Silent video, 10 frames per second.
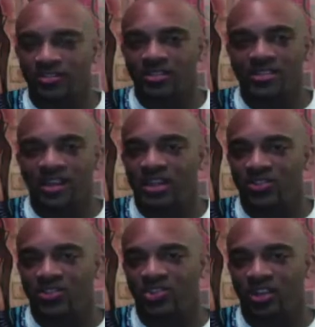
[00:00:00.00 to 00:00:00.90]
these kinds
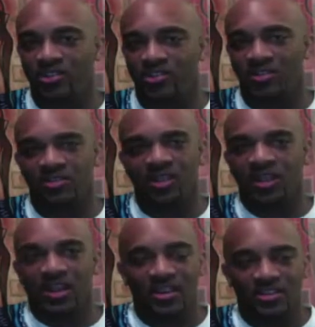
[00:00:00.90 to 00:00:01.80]
of injustices
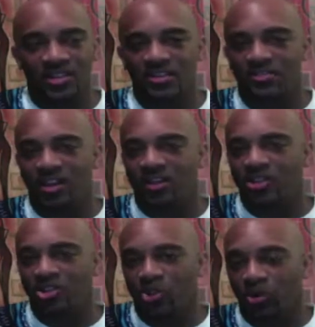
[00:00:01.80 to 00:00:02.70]
is nothing
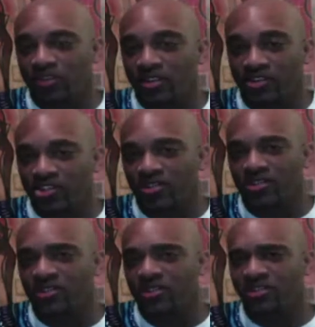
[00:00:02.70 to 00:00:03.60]
short of an
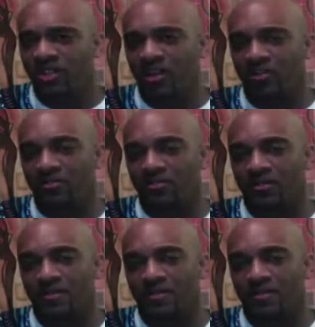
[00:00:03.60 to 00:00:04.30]
injustice itself.